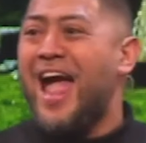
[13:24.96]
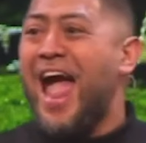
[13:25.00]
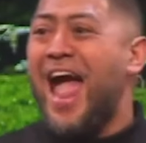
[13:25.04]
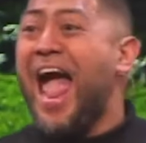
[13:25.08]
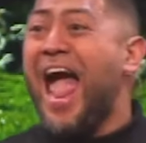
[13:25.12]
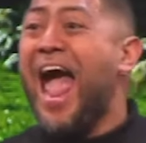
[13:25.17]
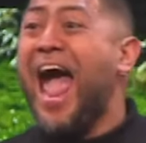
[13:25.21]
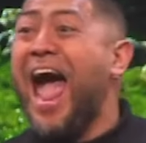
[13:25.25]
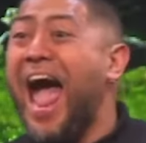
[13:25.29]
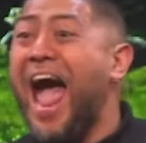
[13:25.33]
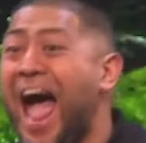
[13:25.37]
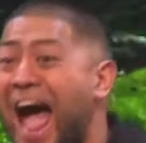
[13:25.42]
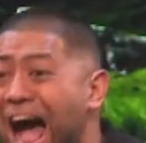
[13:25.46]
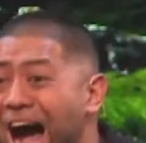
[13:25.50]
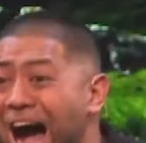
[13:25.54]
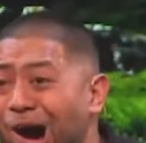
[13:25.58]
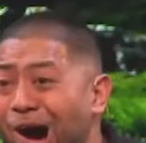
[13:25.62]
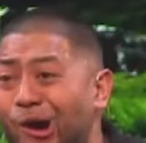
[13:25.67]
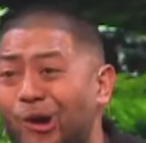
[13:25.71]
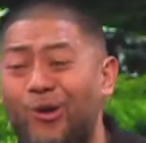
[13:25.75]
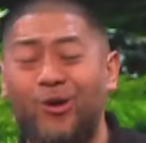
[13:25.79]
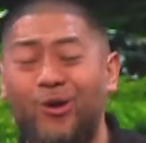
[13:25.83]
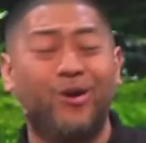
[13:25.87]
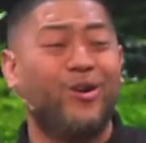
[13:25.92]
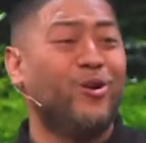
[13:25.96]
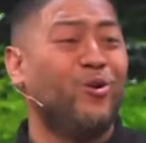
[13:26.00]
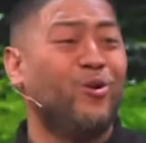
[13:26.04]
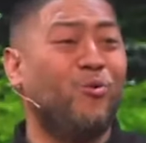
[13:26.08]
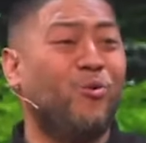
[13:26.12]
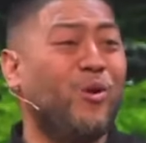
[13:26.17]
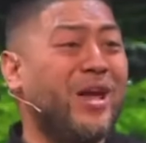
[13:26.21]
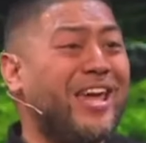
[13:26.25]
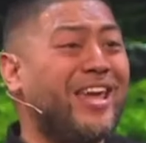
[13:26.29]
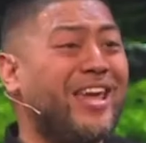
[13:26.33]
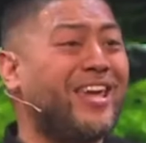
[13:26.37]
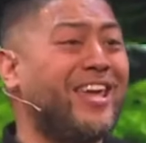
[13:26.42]
how
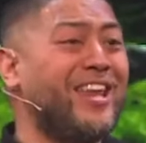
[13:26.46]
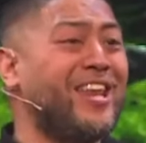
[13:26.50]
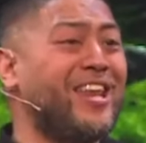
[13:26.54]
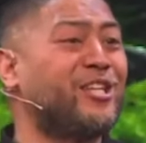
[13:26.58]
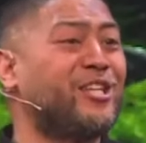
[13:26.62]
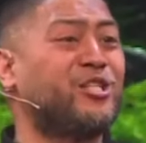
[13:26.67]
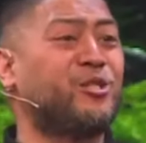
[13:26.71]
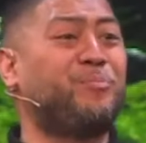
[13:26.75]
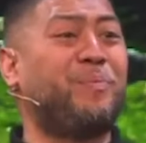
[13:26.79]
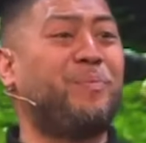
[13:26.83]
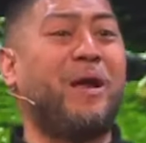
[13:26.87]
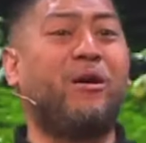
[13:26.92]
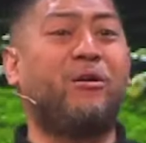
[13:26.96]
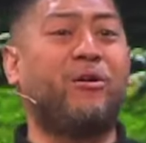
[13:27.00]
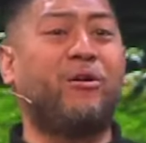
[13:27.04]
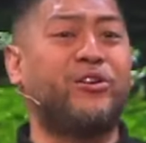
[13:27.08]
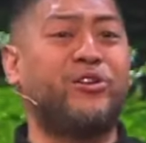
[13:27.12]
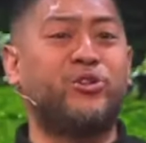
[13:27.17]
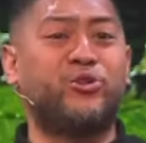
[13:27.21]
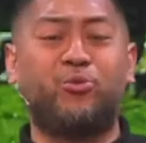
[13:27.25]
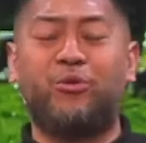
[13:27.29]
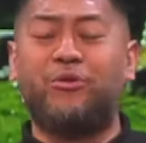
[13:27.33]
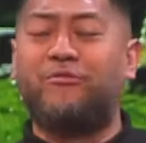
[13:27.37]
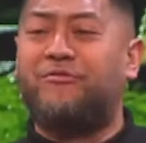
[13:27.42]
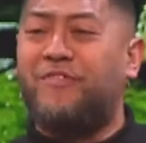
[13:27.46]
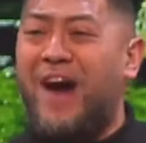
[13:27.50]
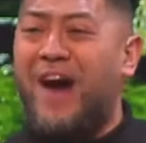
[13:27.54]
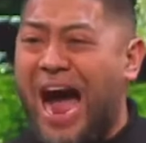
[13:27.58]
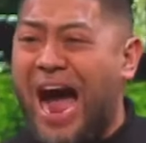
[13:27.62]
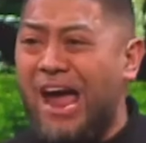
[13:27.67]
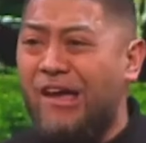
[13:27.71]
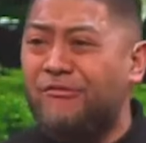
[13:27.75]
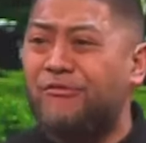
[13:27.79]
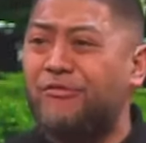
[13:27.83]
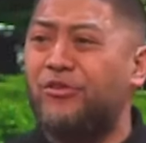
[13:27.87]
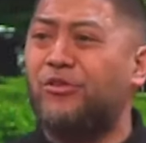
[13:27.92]
we can experience
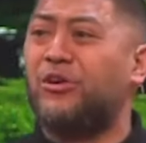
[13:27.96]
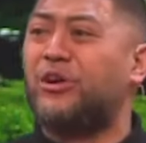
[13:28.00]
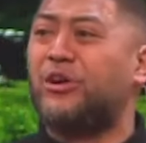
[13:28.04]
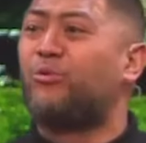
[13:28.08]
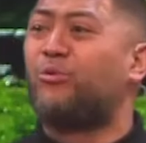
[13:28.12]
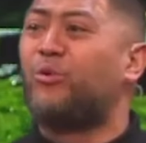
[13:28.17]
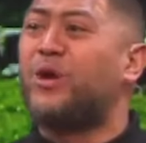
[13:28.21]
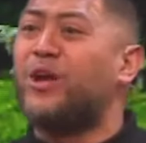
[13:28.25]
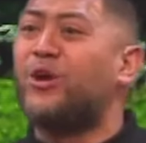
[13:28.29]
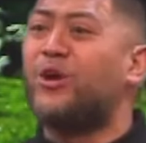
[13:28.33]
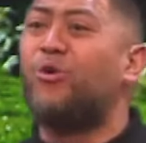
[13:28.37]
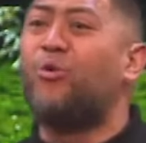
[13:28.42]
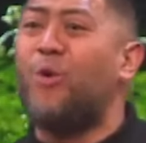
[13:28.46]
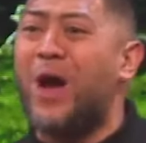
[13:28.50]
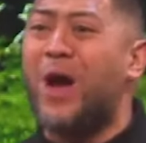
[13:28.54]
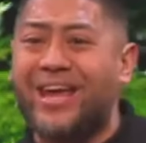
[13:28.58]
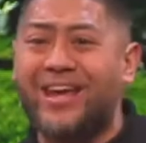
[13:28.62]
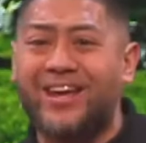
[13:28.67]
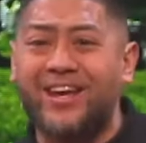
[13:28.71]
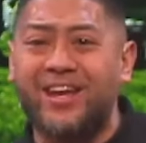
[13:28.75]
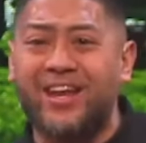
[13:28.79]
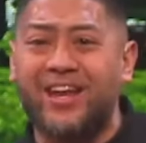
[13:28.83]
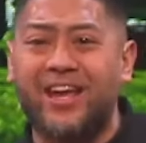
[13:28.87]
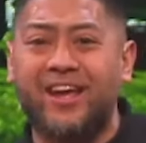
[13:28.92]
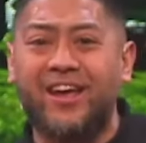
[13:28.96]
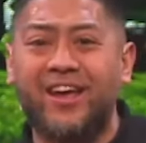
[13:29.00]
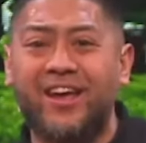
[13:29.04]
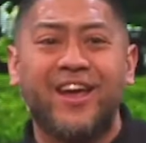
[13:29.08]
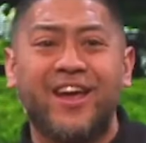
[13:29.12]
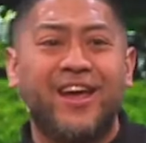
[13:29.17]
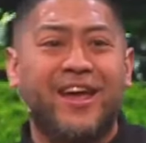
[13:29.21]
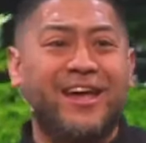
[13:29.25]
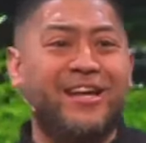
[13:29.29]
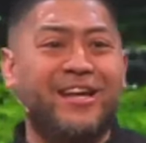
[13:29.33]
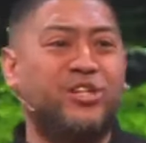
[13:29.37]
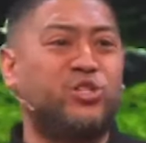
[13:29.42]
revival and reawakening
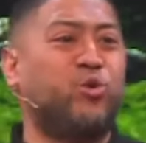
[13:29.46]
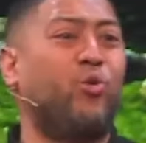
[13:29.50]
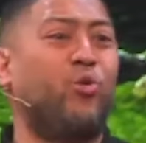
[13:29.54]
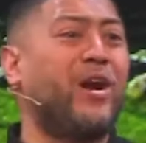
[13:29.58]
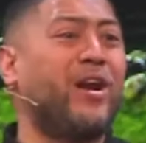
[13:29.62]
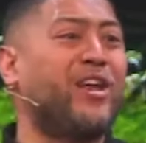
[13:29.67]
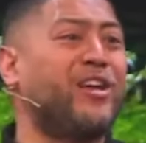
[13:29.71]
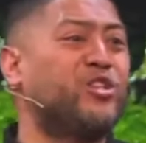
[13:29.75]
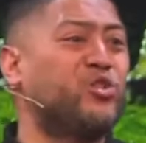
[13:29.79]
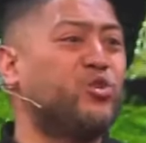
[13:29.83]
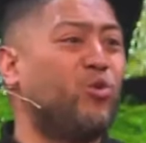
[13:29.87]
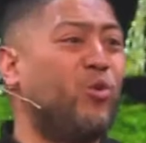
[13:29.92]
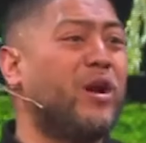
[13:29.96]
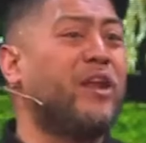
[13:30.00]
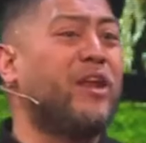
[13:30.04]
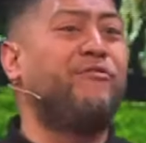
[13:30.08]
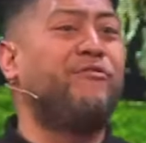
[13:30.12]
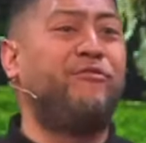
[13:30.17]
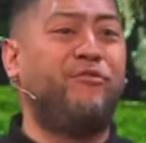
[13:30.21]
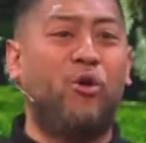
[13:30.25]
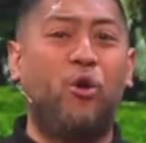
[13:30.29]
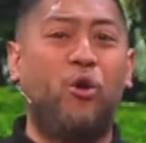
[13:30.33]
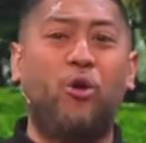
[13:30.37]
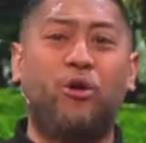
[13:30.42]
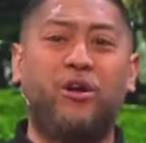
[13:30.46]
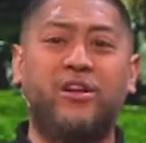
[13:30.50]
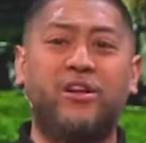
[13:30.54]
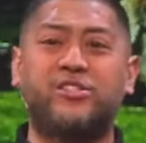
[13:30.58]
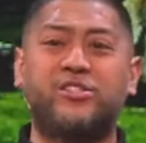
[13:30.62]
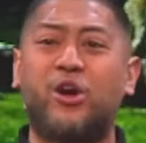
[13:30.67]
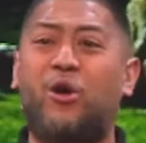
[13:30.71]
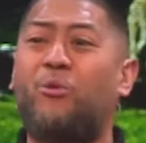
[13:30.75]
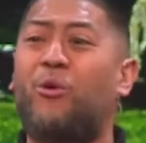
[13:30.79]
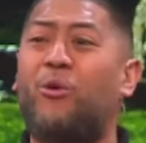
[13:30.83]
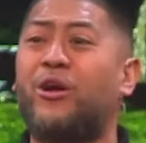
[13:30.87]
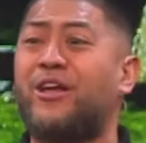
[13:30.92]
in 2024.
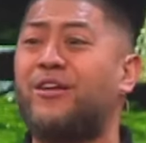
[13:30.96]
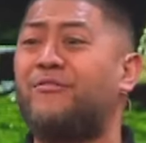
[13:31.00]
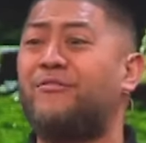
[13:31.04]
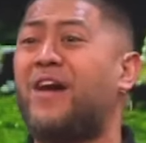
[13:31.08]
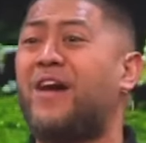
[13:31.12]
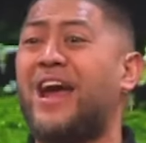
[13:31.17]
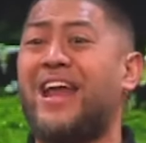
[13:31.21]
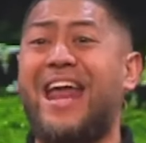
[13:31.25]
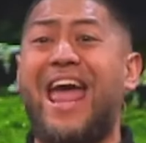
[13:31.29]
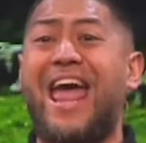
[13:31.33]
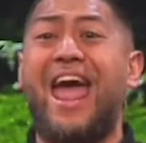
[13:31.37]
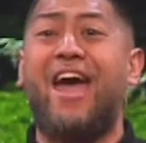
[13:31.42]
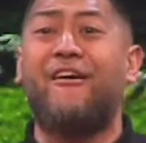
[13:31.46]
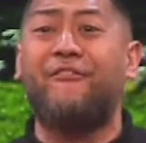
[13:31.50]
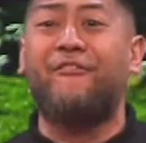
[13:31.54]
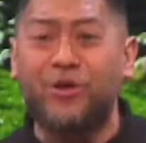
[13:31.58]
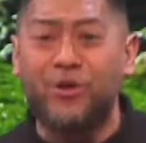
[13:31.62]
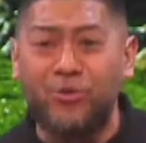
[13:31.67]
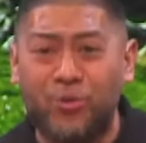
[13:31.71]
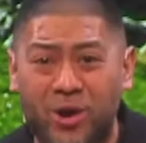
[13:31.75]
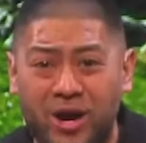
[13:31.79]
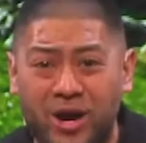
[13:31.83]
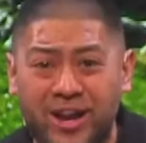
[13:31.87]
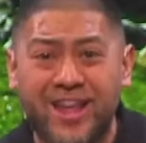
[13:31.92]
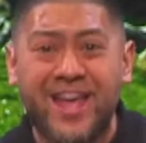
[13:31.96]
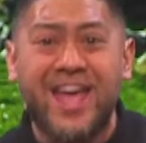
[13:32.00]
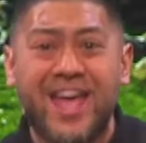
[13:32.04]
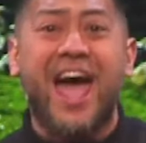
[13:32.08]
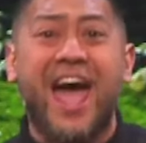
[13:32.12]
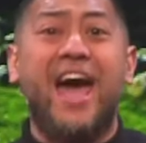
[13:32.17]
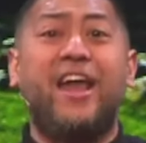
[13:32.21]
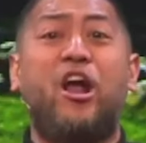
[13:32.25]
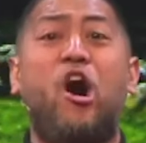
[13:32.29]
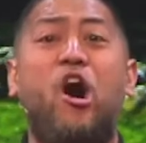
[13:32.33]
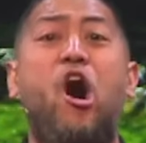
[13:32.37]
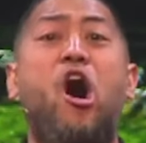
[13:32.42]
And so I want to invite everyone
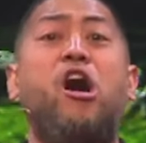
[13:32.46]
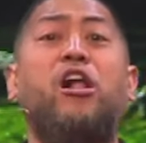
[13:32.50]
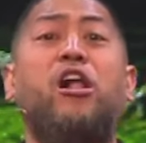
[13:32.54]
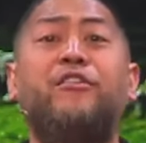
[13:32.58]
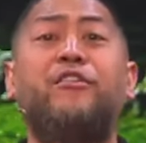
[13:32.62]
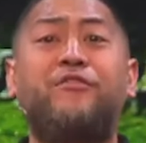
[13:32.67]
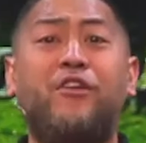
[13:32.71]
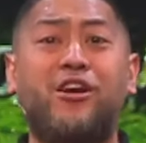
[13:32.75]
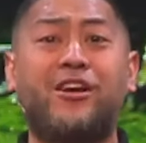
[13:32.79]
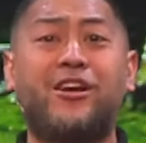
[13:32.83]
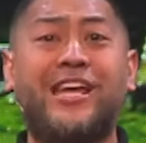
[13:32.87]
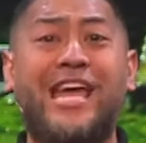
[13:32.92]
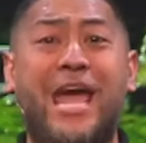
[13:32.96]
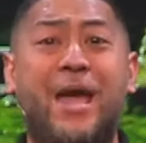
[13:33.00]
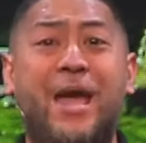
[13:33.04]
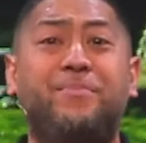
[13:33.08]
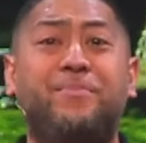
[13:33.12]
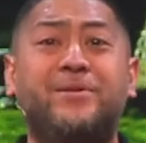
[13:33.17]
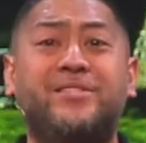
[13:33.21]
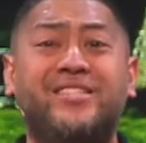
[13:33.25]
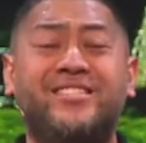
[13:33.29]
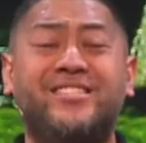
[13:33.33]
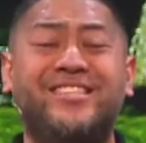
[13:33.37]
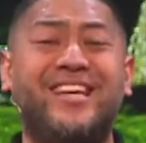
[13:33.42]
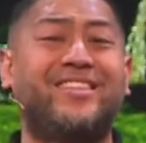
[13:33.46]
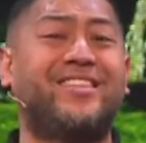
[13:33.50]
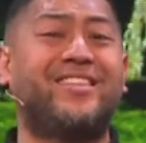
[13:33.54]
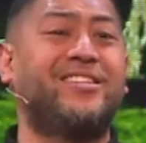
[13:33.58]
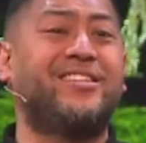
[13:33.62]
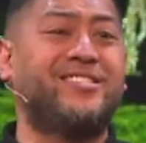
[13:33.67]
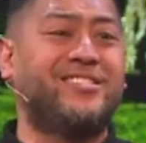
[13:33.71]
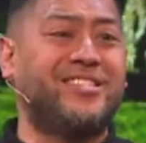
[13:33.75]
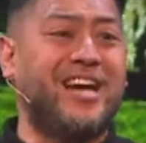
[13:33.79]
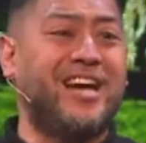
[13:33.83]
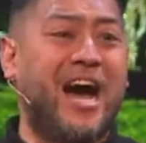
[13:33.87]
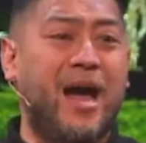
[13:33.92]
at all of our campuses at
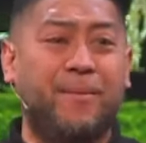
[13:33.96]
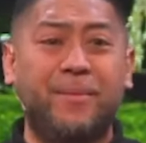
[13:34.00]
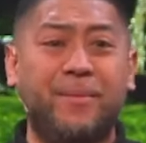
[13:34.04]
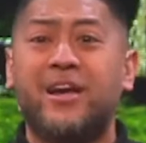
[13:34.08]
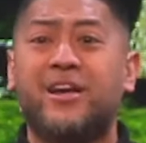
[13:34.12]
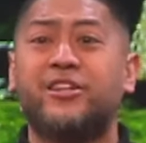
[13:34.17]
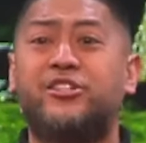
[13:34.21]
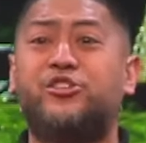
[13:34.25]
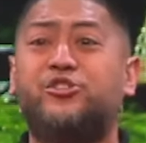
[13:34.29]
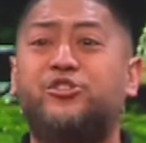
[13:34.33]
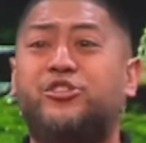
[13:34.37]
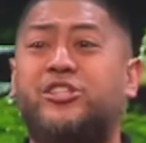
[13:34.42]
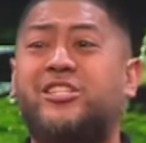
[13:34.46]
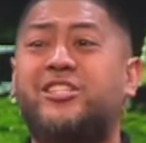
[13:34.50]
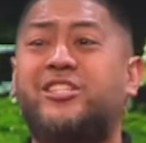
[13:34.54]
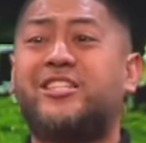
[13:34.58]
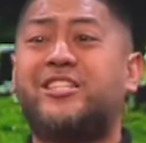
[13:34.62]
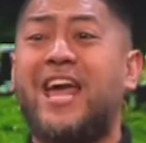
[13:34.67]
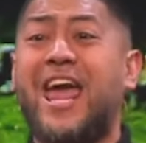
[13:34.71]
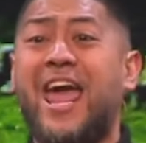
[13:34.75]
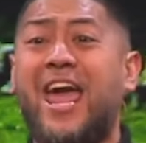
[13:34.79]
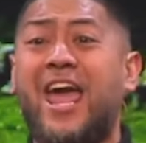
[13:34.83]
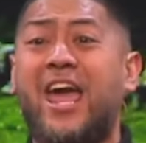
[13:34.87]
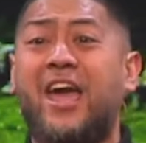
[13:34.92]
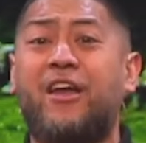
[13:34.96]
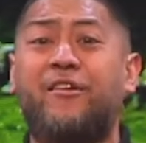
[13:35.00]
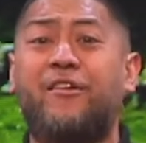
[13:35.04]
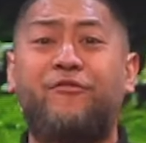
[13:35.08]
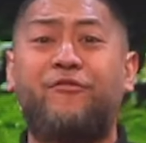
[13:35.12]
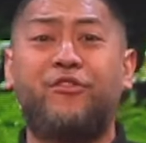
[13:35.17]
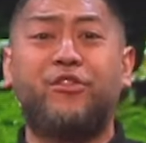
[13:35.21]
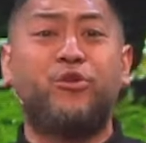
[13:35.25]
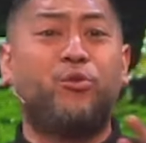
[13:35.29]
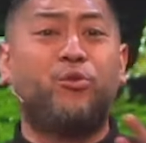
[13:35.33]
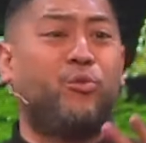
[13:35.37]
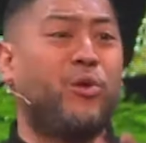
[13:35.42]
this time to
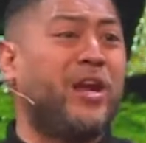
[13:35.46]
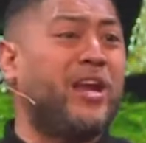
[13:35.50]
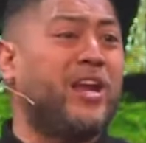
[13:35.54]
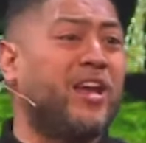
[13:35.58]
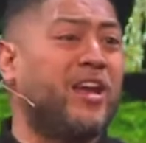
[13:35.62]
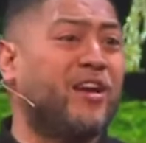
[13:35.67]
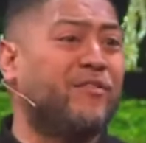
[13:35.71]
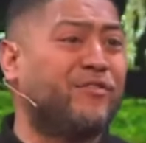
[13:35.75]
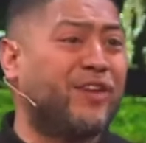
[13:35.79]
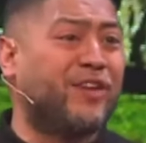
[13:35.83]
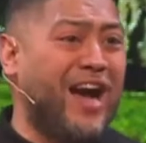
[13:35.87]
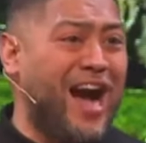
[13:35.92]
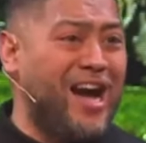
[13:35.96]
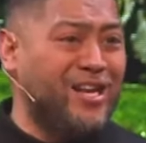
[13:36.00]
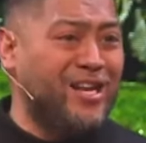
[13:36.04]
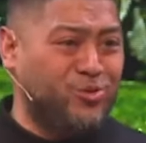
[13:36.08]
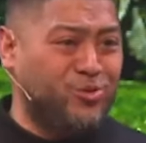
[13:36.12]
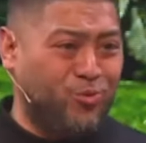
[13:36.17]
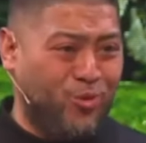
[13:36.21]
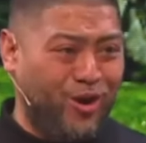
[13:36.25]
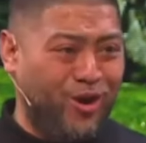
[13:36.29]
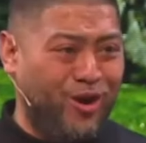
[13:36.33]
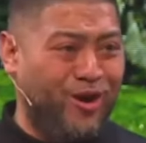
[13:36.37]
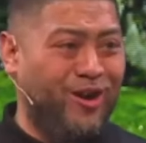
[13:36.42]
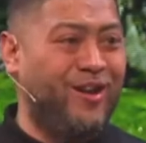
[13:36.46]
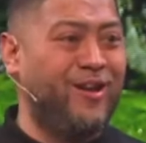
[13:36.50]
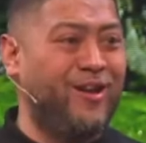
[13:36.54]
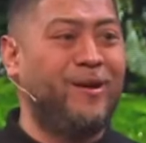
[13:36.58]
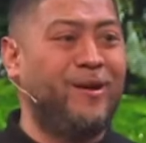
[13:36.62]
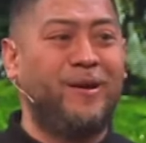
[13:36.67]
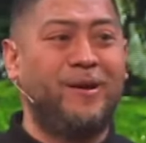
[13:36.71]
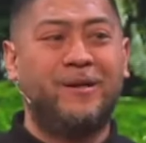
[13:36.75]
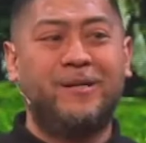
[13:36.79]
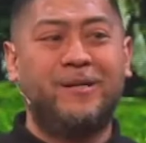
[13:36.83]
stand for the reading of God's word.